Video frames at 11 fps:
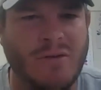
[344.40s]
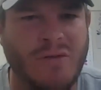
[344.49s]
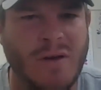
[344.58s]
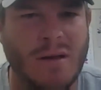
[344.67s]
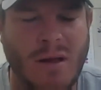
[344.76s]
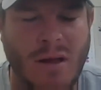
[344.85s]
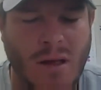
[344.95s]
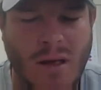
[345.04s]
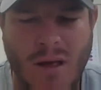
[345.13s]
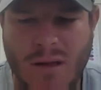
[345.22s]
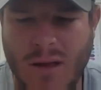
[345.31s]
to fit
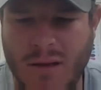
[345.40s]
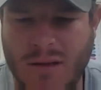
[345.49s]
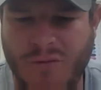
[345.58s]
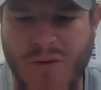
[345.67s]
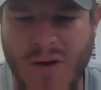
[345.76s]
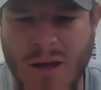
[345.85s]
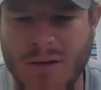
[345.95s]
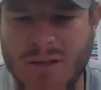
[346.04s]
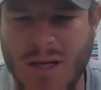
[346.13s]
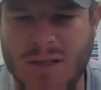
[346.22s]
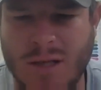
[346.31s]
to, to fit your
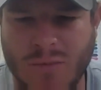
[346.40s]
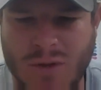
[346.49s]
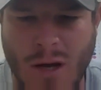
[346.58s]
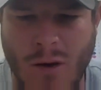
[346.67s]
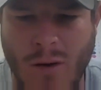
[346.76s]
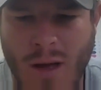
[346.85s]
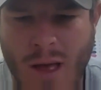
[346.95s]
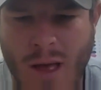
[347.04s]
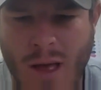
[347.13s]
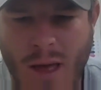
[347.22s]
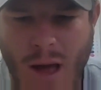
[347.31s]
system. So
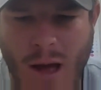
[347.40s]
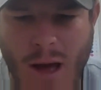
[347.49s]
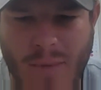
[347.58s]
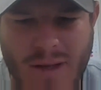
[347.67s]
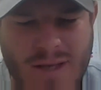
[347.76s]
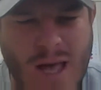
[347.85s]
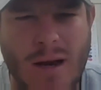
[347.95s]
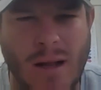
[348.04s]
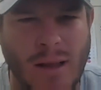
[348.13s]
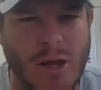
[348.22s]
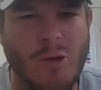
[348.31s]
um, it's
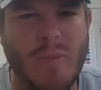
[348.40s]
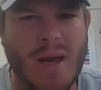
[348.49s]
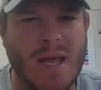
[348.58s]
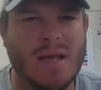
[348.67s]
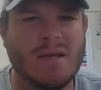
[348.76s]
gotten a little bit